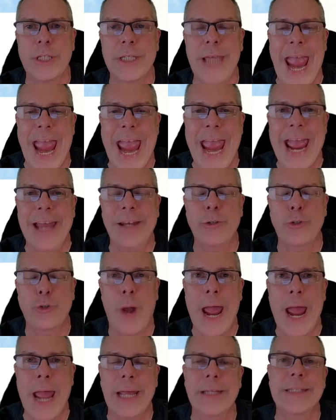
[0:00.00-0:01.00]
and
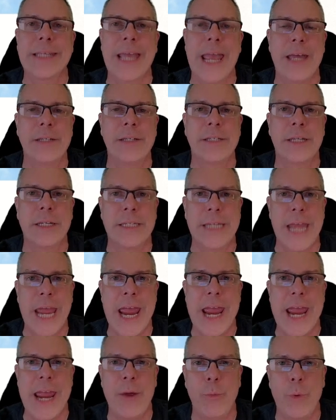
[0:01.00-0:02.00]
Dragons. And
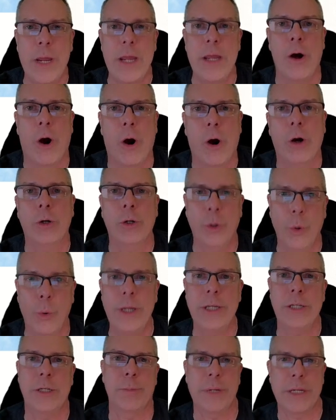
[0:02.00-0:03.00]
today we are
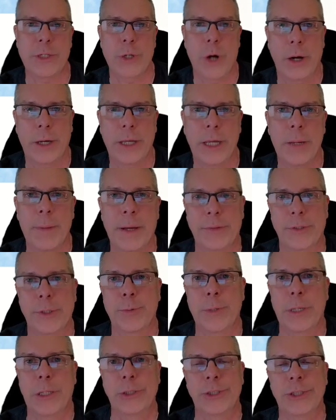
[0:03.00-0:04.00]
going to be talking about the
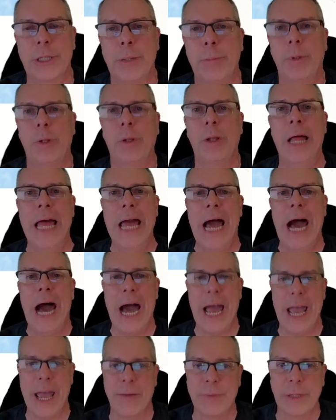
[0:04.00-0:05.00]
spell Symbol. I
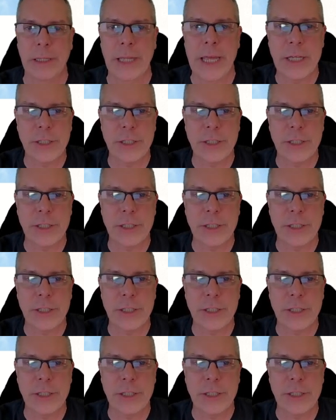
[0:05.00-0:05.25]
have the Legacy